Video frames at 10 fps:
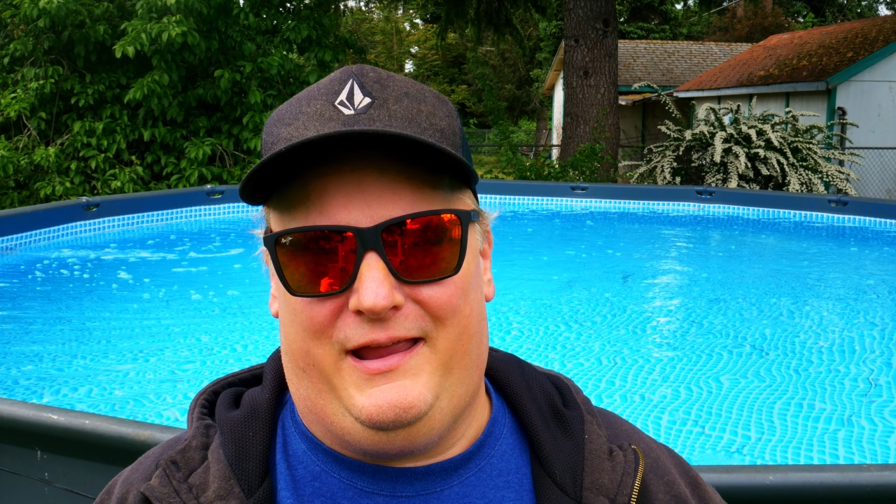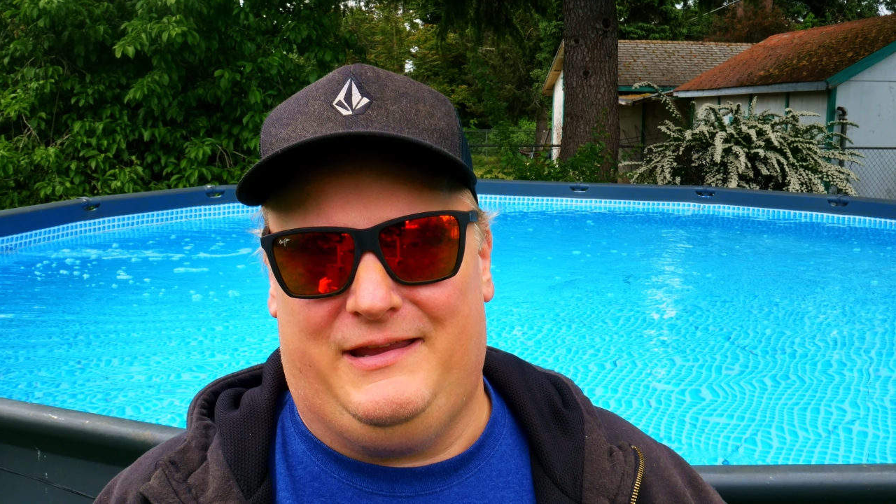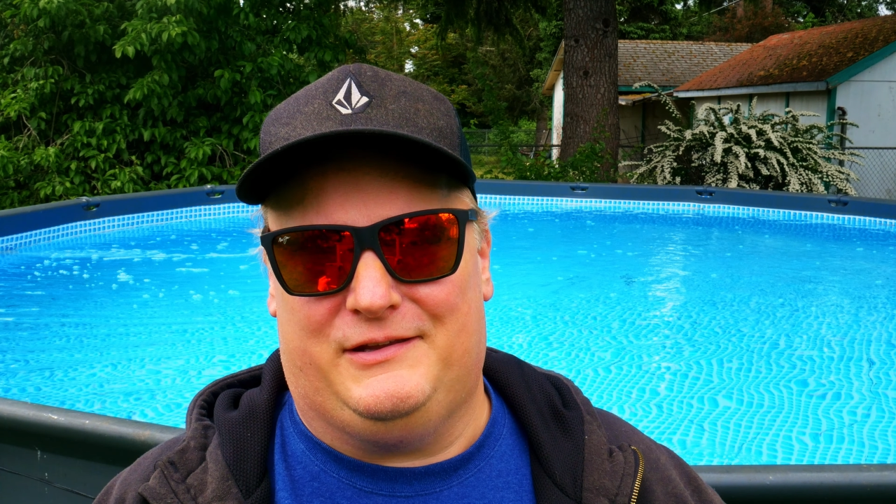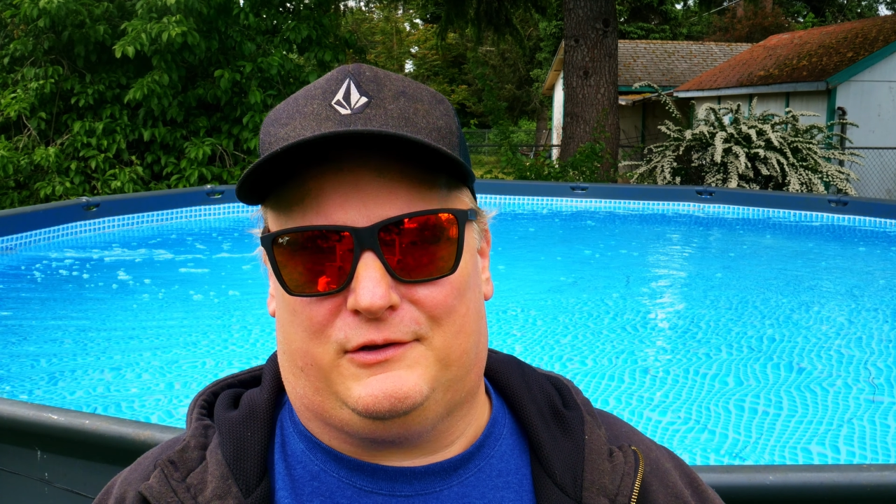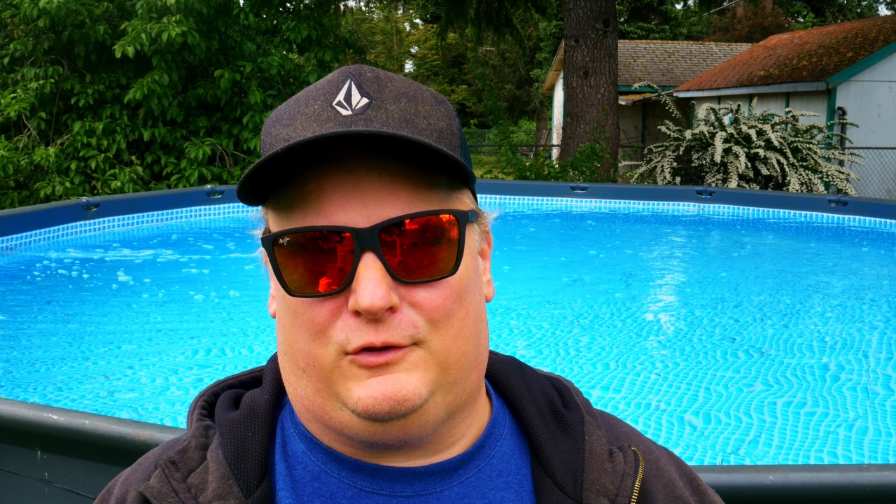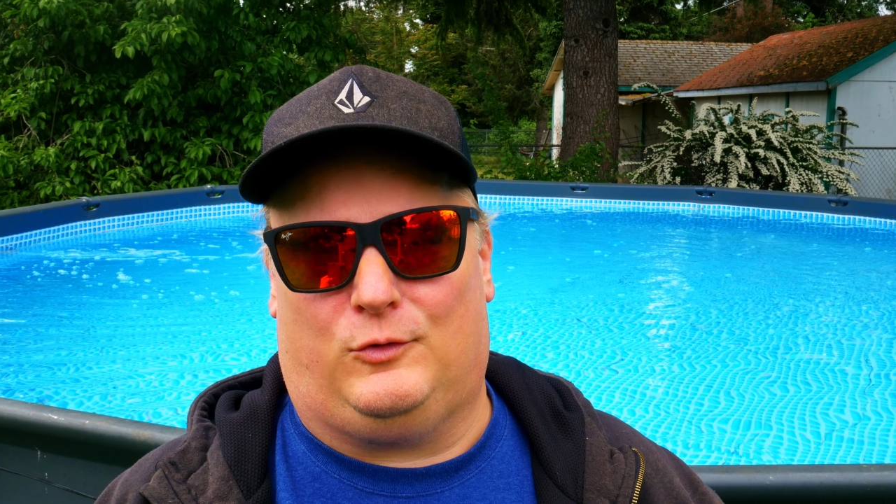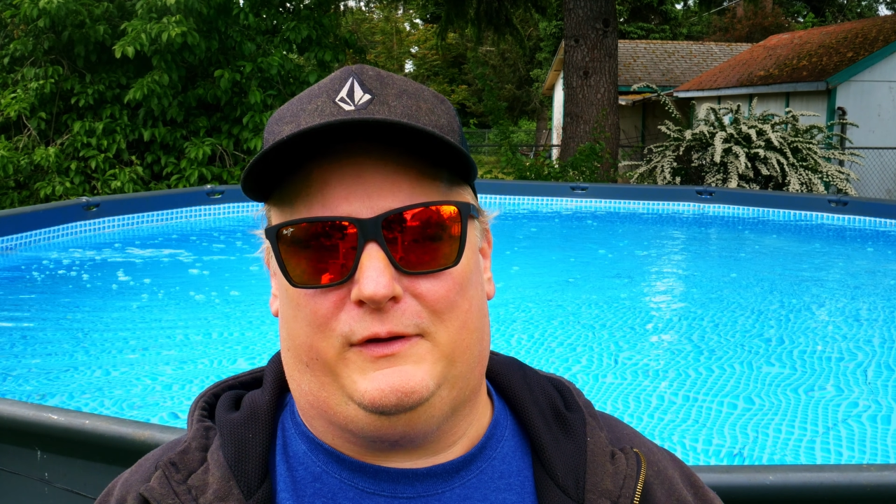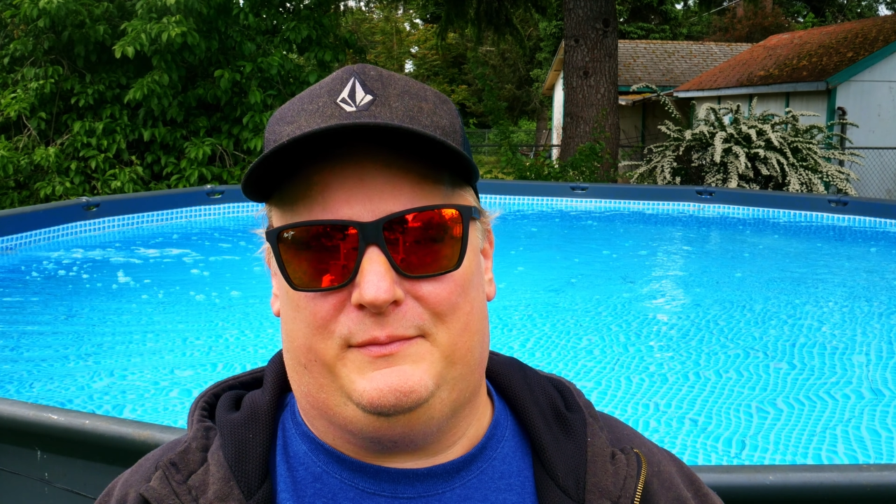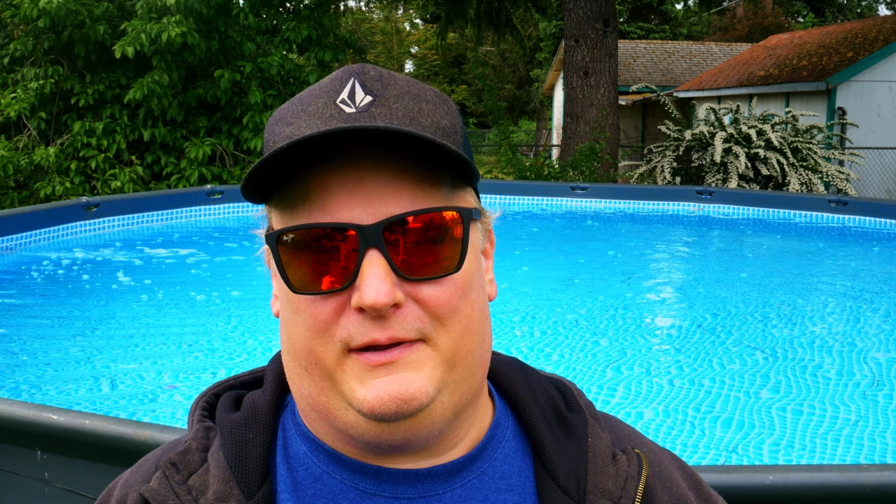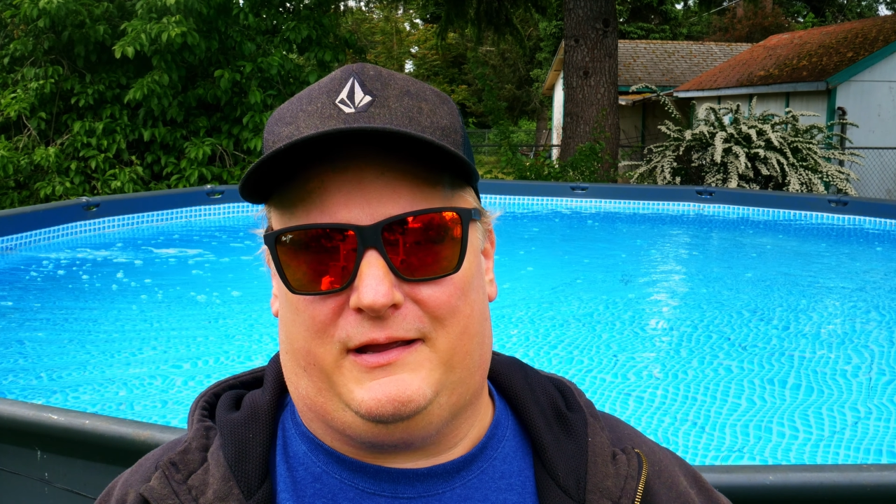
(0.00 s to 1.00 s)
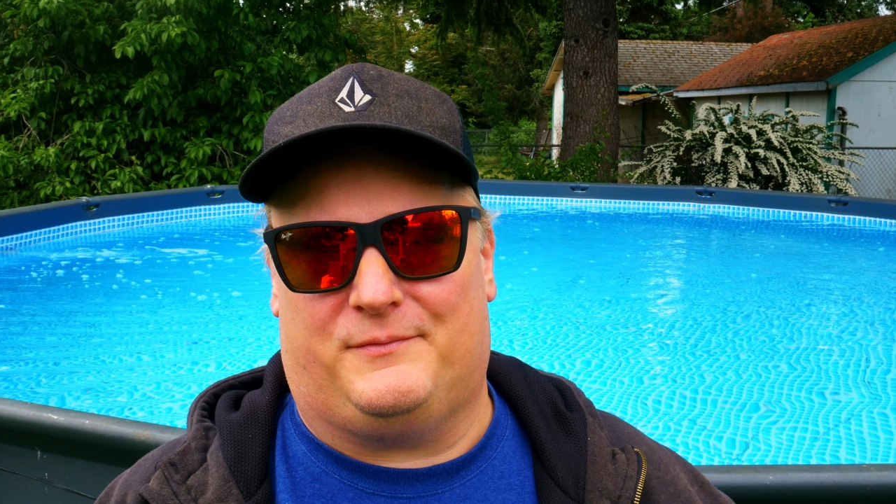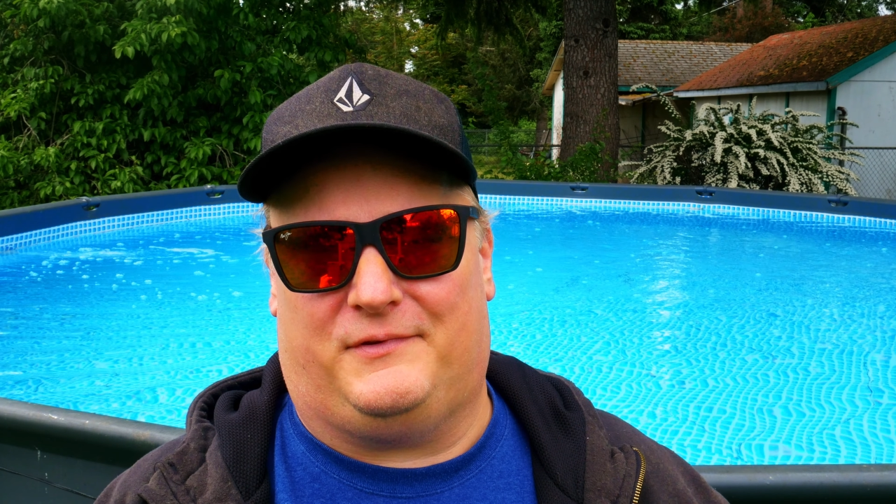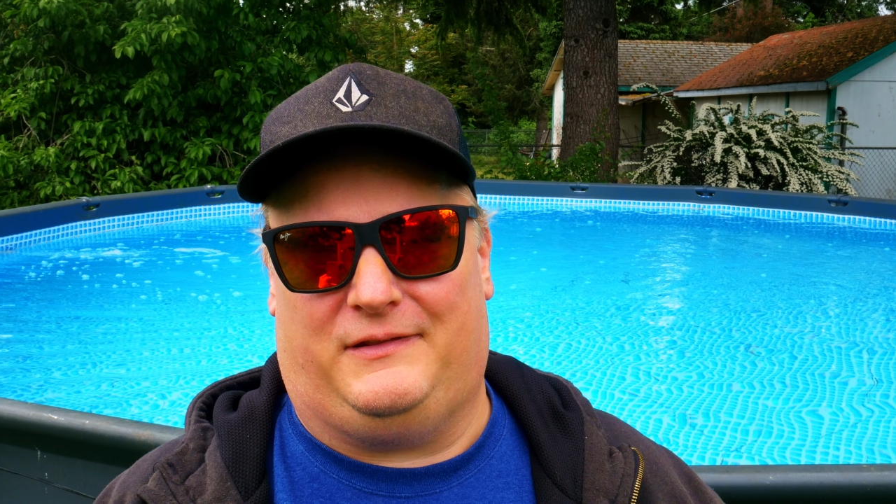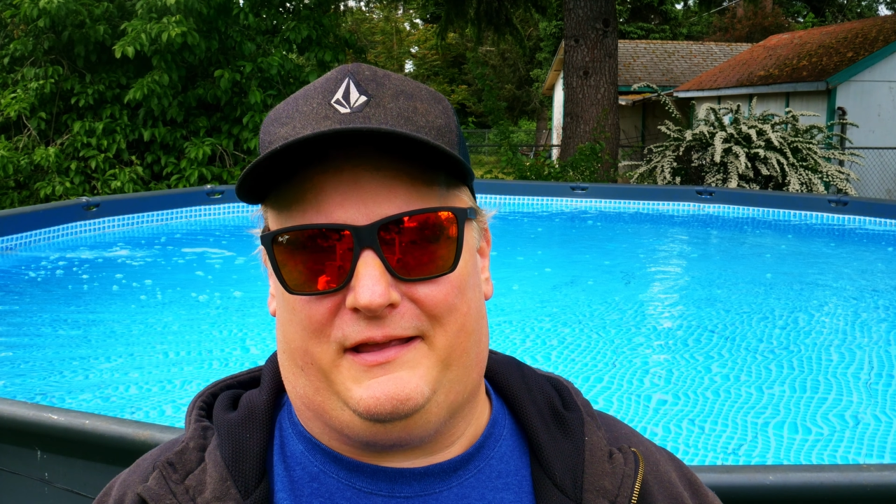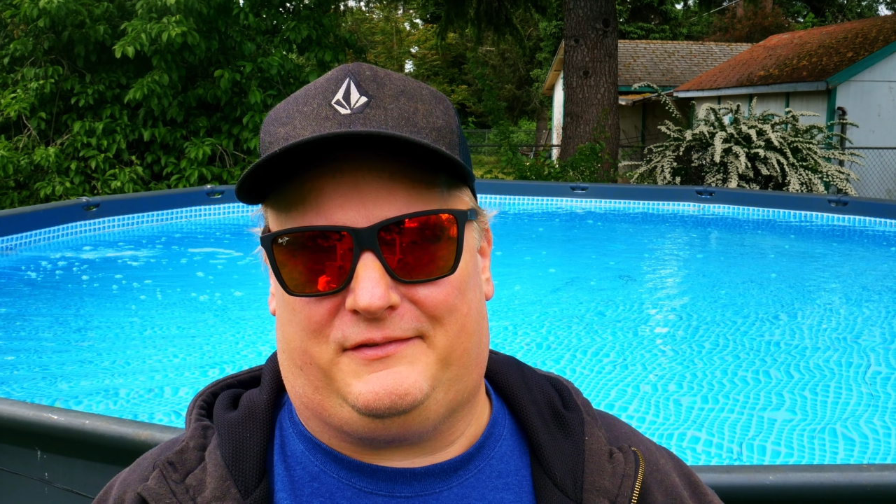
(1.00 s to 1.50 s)
your chlorine becomes
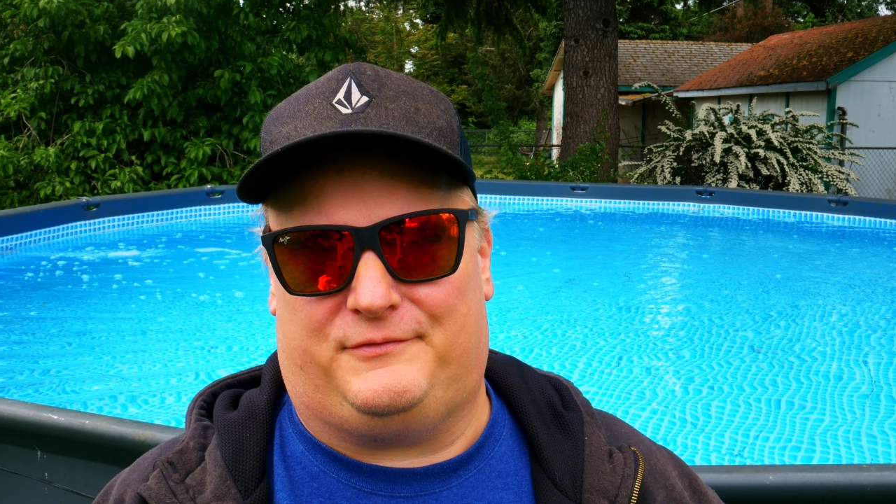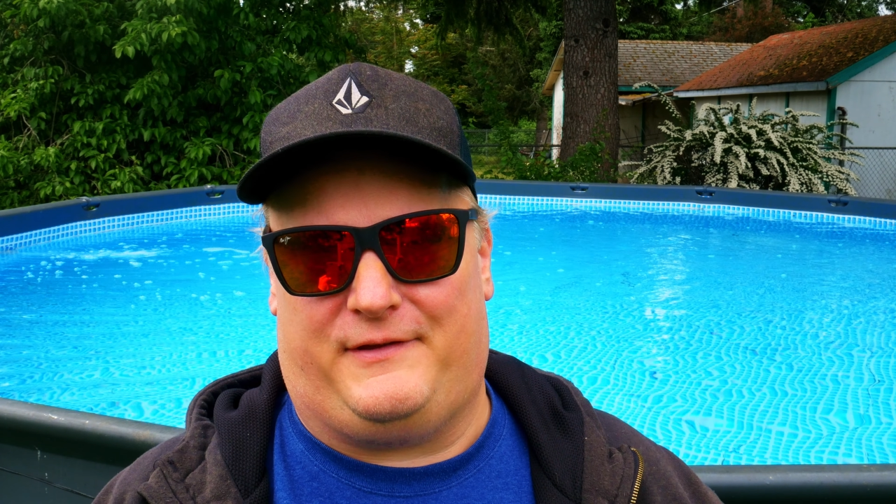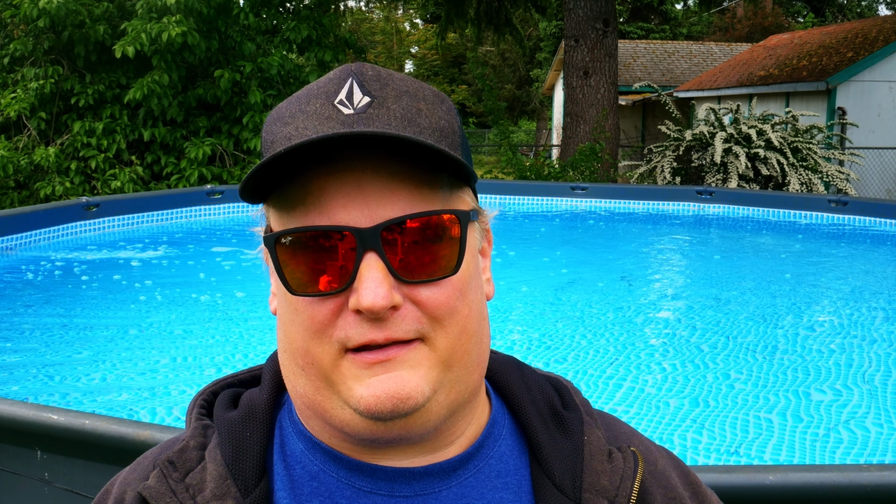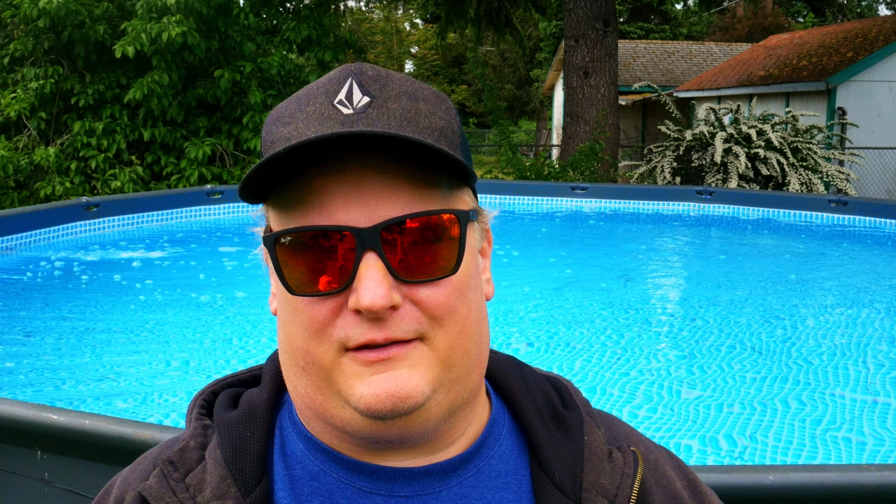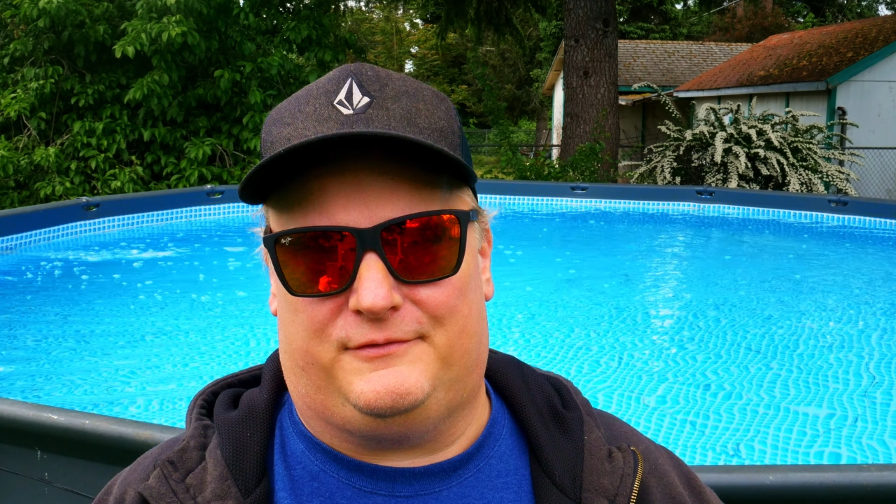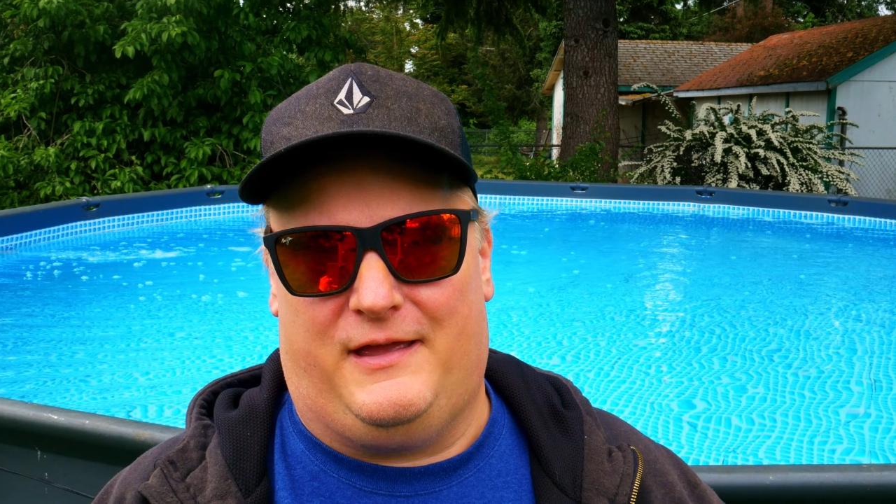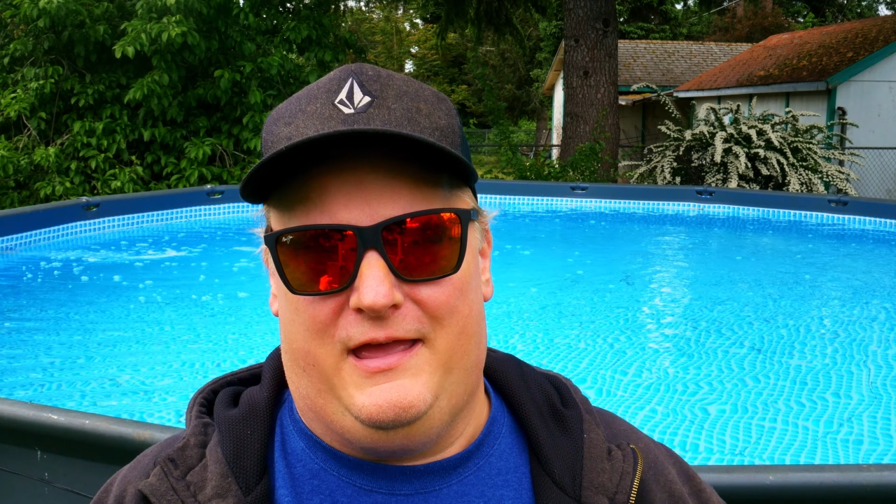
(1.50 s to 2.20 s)
less effective,